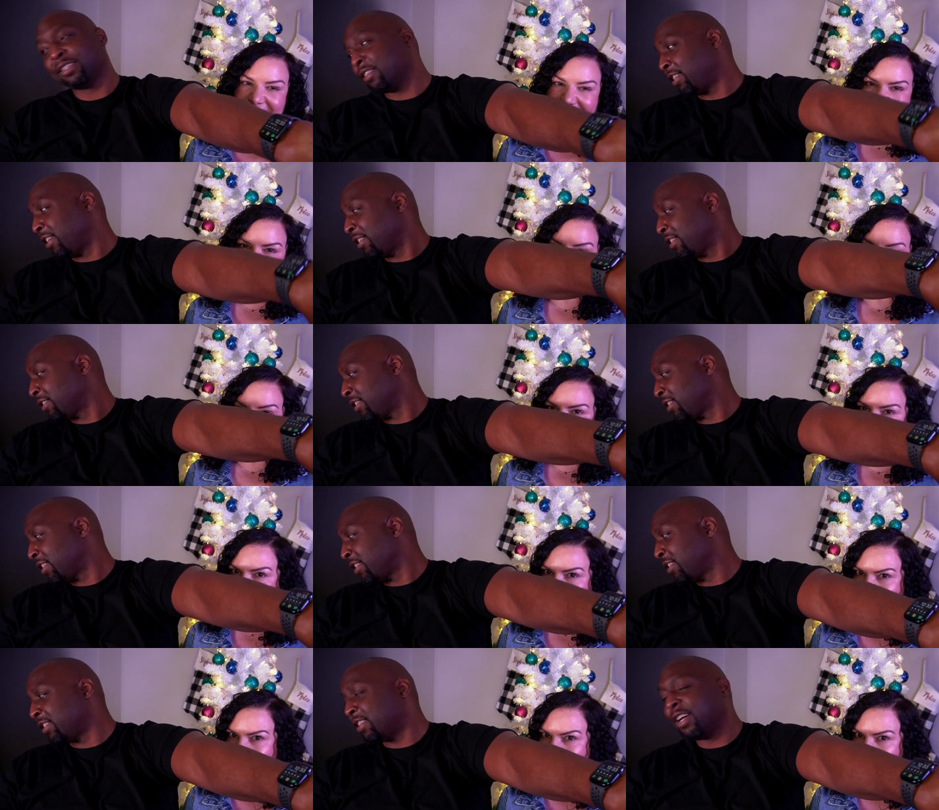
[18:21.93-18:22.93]
Speaker 1: because it's
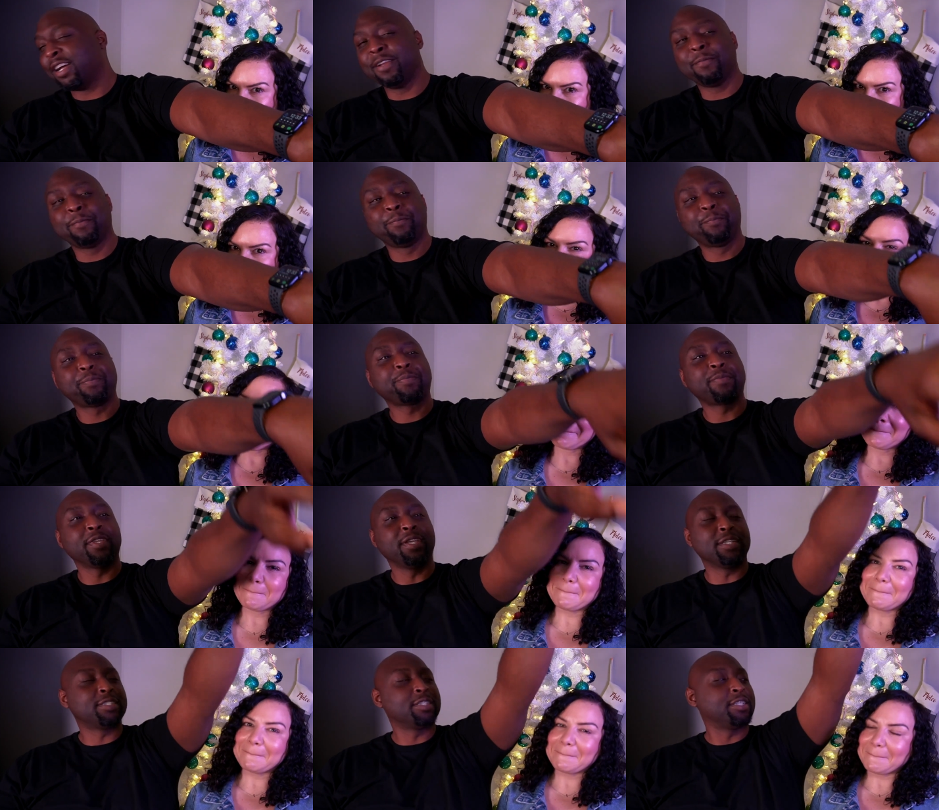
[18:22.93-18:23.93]
in the shot.
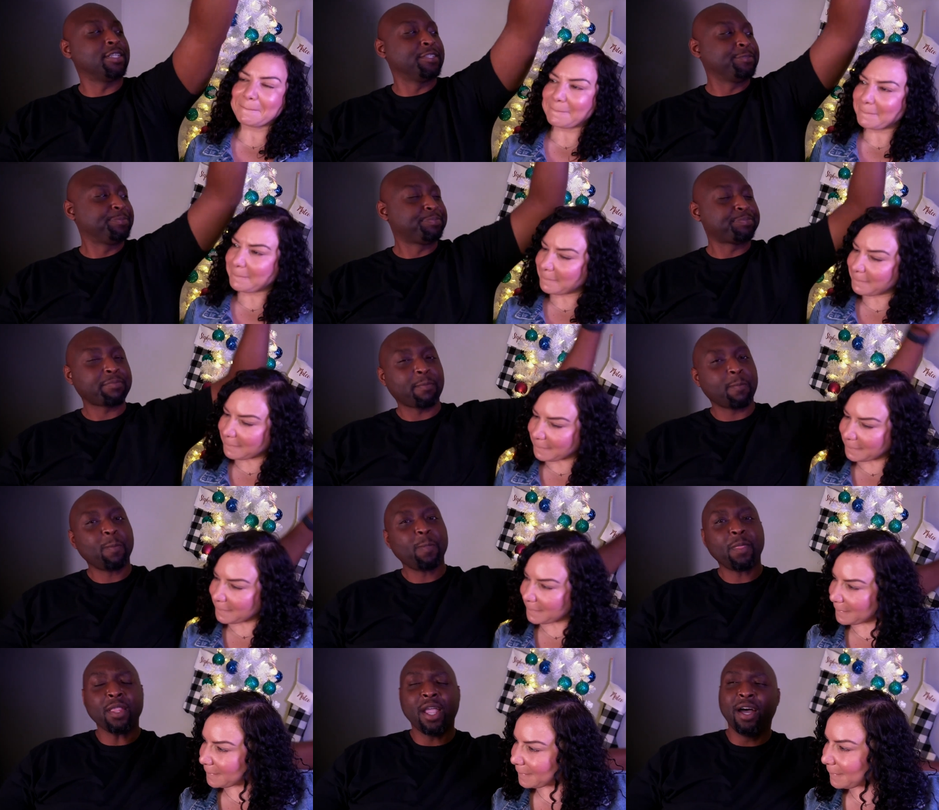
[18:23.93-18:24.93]
Yes, it is.
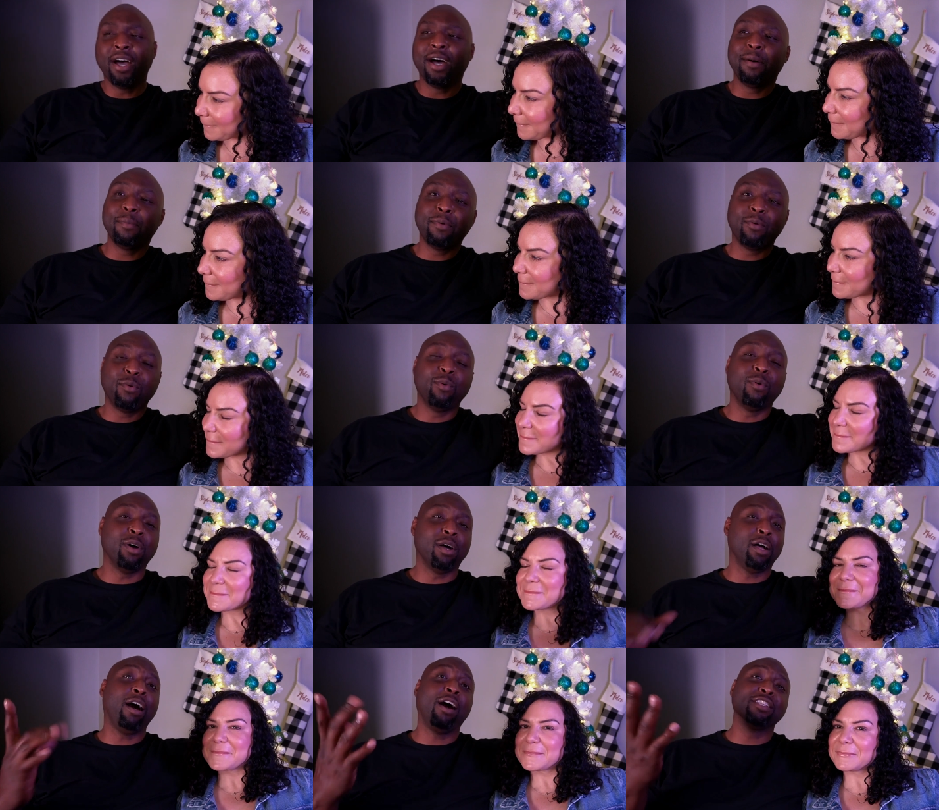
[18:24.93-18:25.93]
Um,
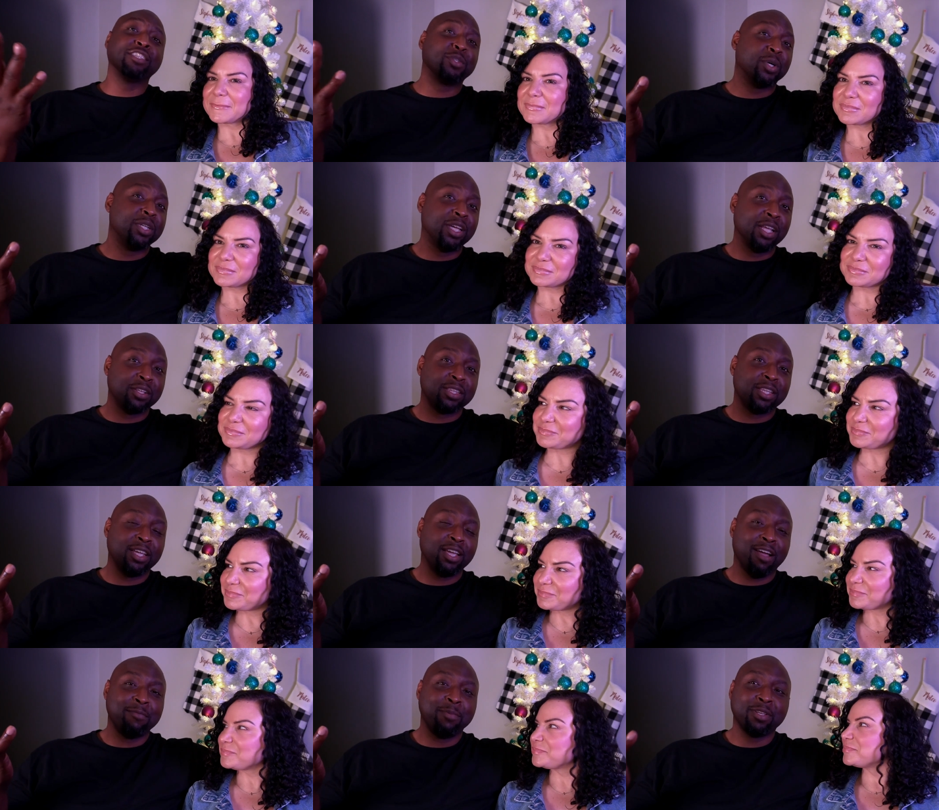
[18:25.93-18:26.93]
also, another
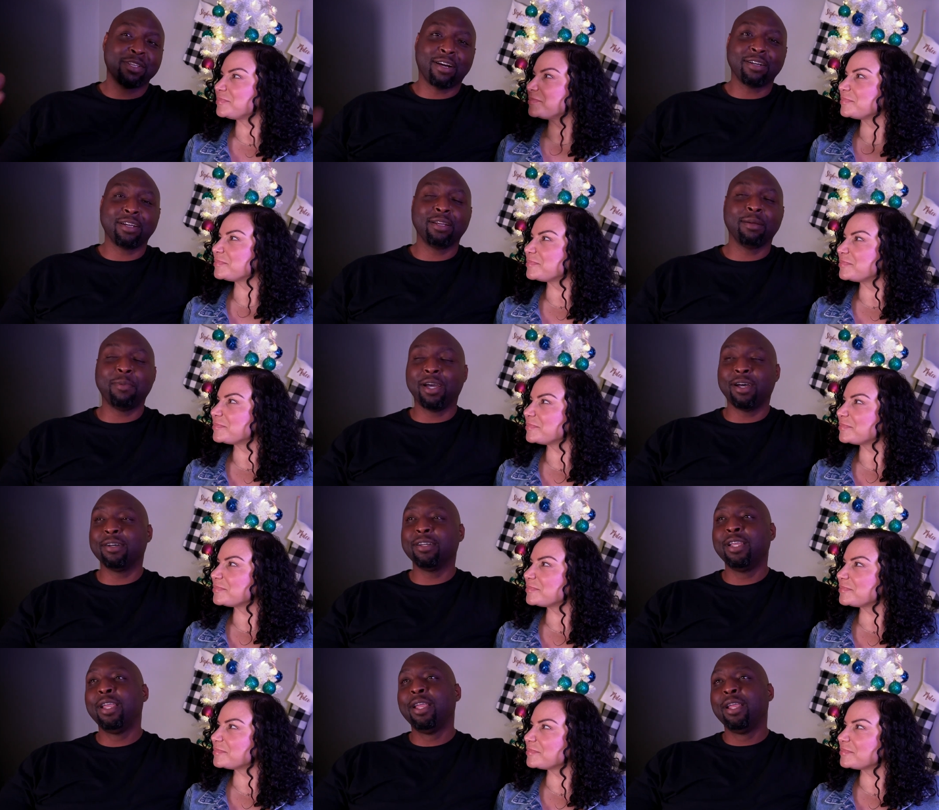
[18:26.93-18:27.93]
thing I've been talking
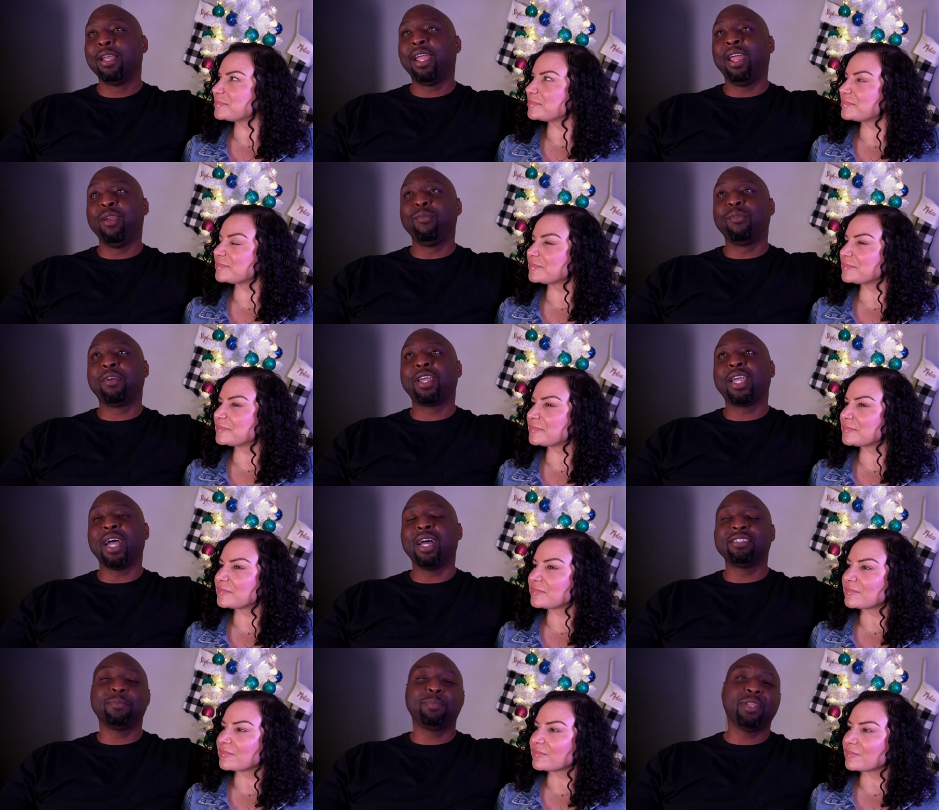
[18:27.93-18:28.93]
about and
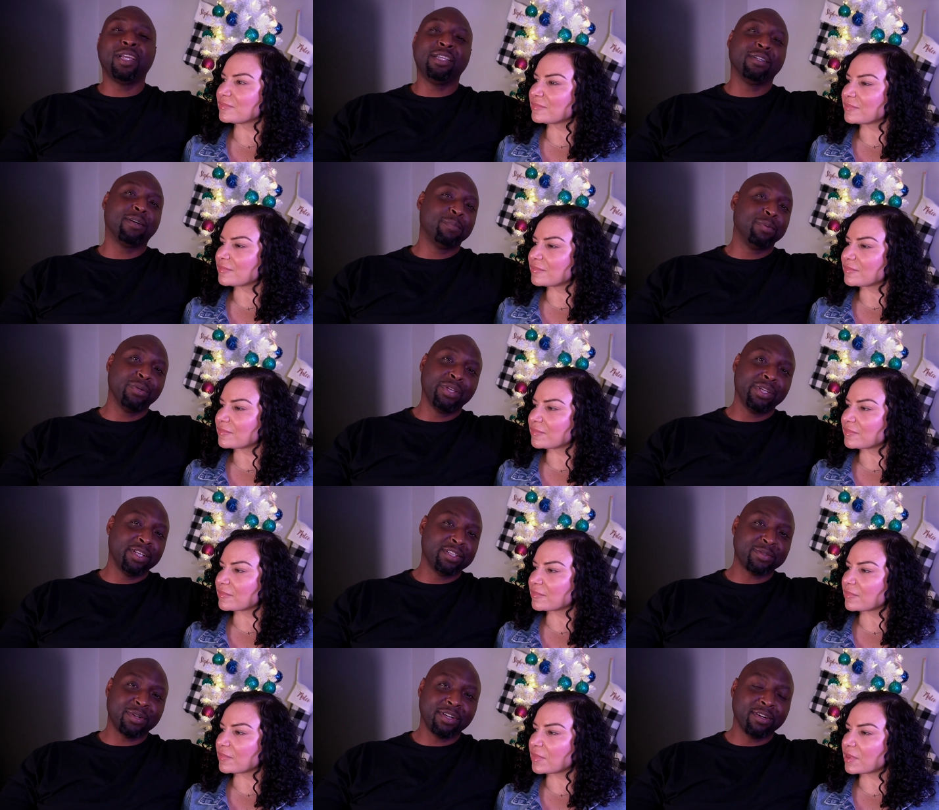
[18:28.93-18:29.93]
contemplating on pulling the
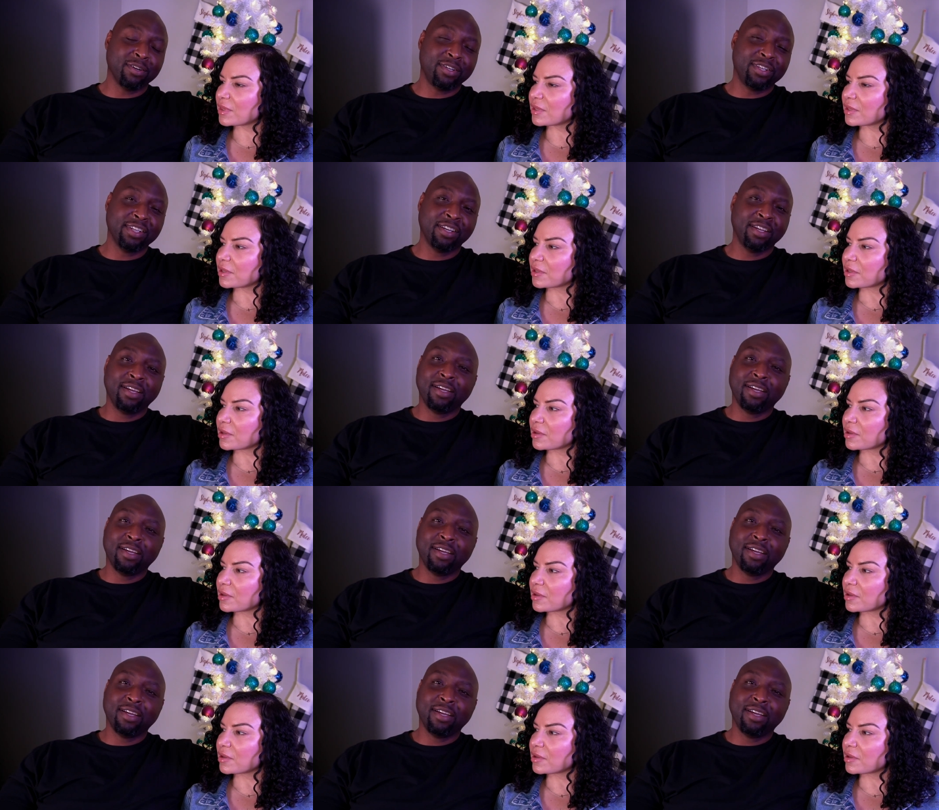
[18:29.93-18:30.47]
trigger on